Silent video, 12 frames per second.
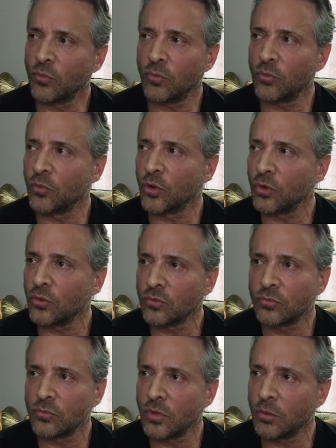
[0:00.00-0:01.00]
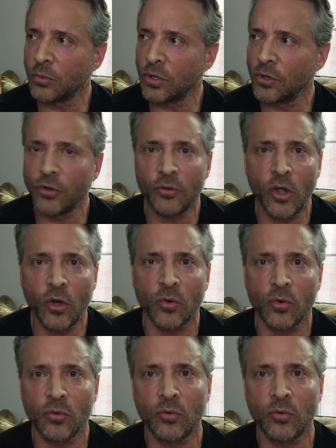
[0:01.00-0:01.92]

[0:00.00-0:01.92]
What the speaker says: Well, I really don't know.